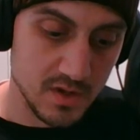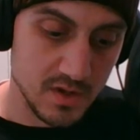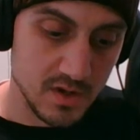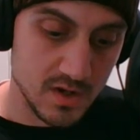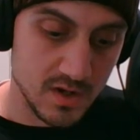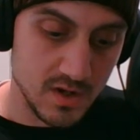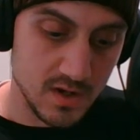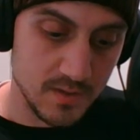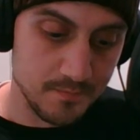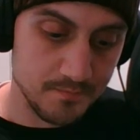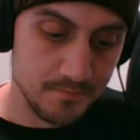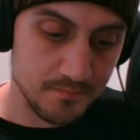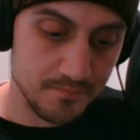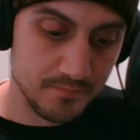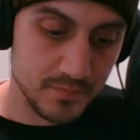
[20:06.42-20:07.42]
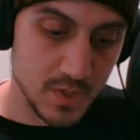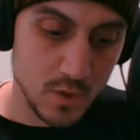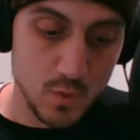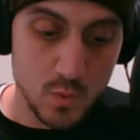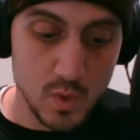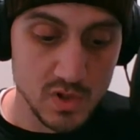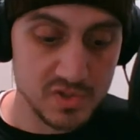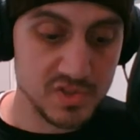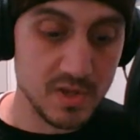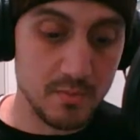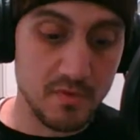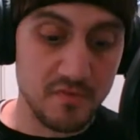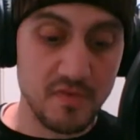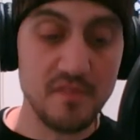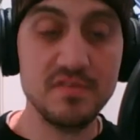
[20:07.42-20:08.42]
who was number
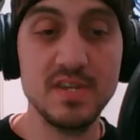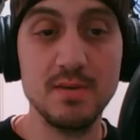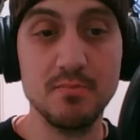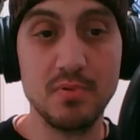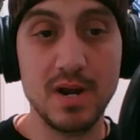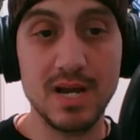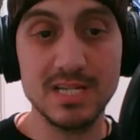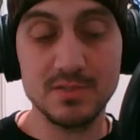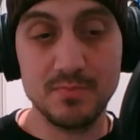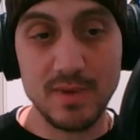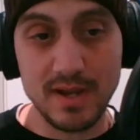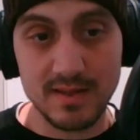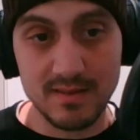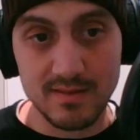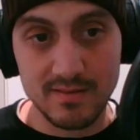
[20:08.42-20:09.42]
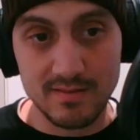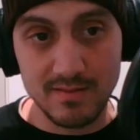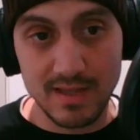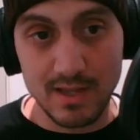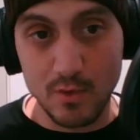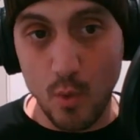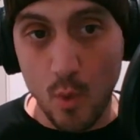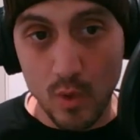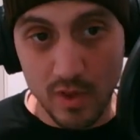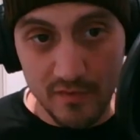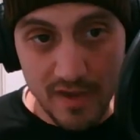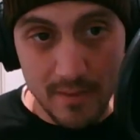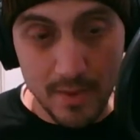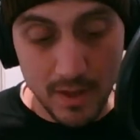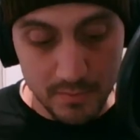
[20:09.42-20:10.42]
15 prospect in all of
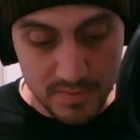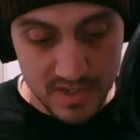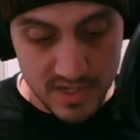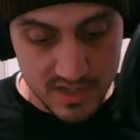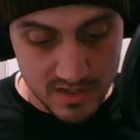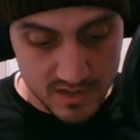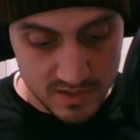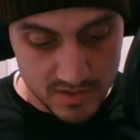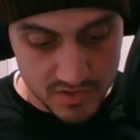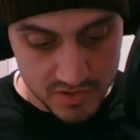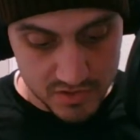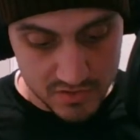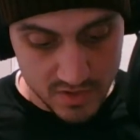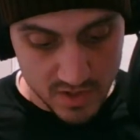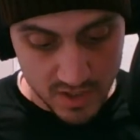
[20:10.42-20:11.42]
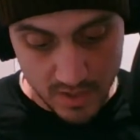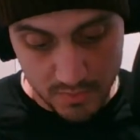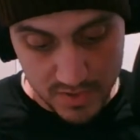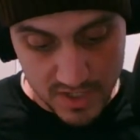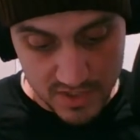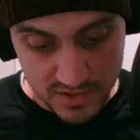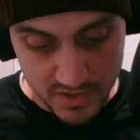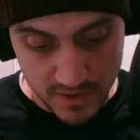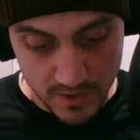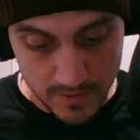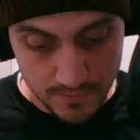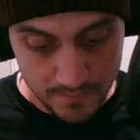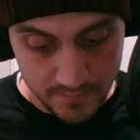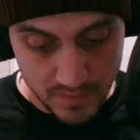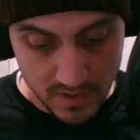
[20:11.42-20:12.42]
MLB a couple years ago.
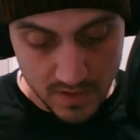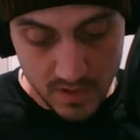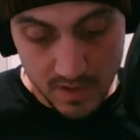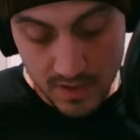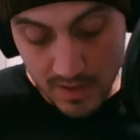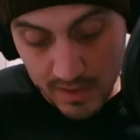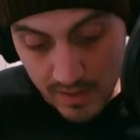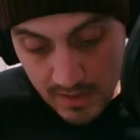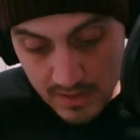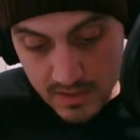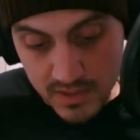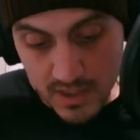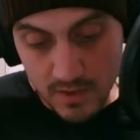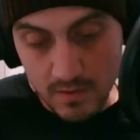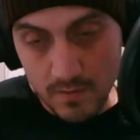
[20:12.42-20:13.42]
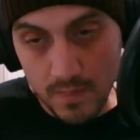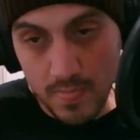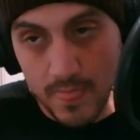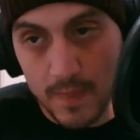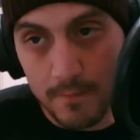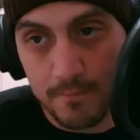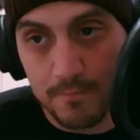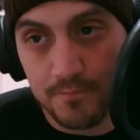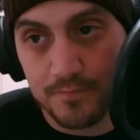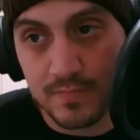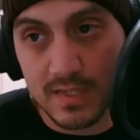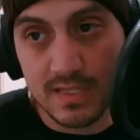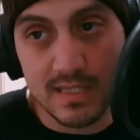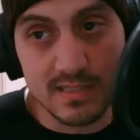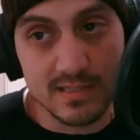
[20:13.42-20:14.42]
So,
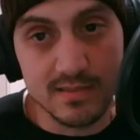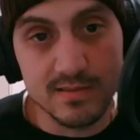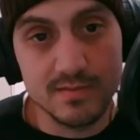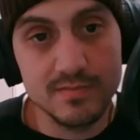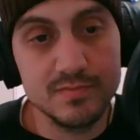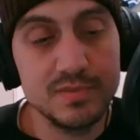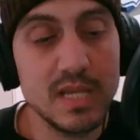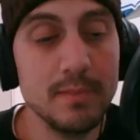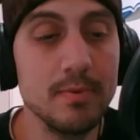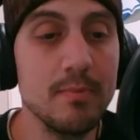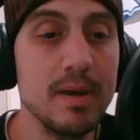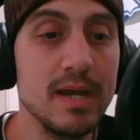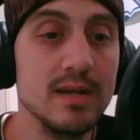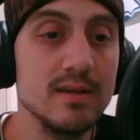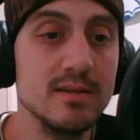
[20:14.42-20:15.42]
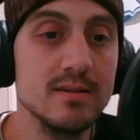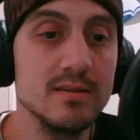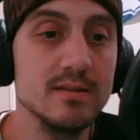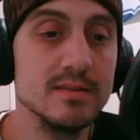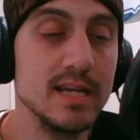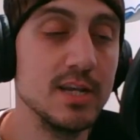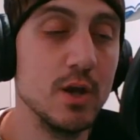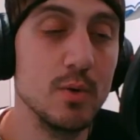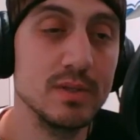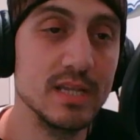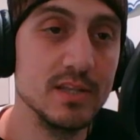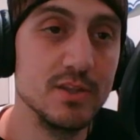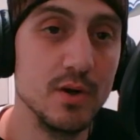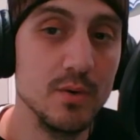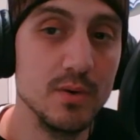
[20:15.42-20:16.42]
listen, Tampa Bay, they know what they're
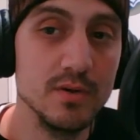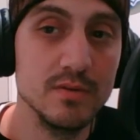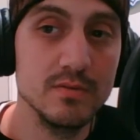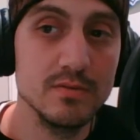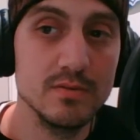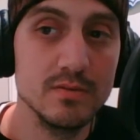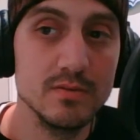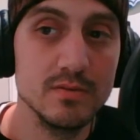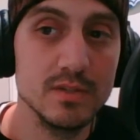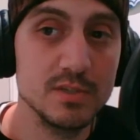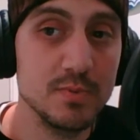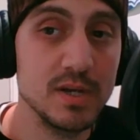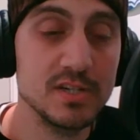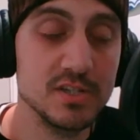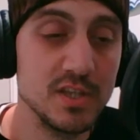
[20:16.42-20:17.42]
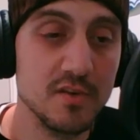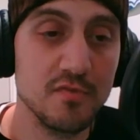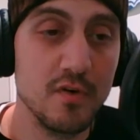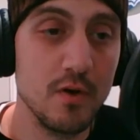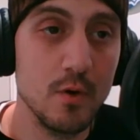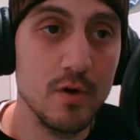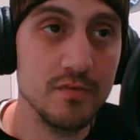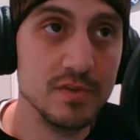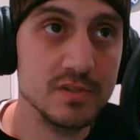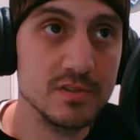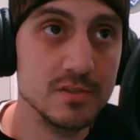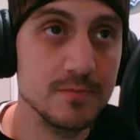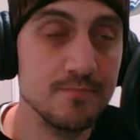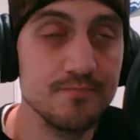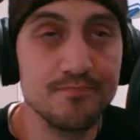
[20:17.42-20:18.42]
doing, especially their front
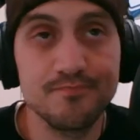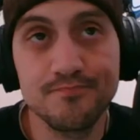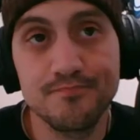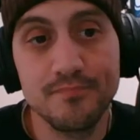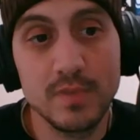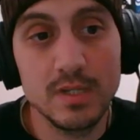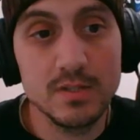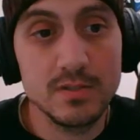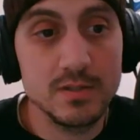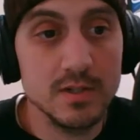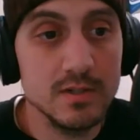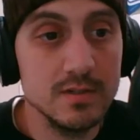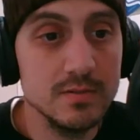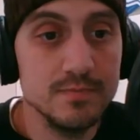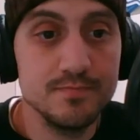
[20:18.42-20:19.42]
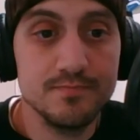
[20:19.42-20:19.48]
office. So,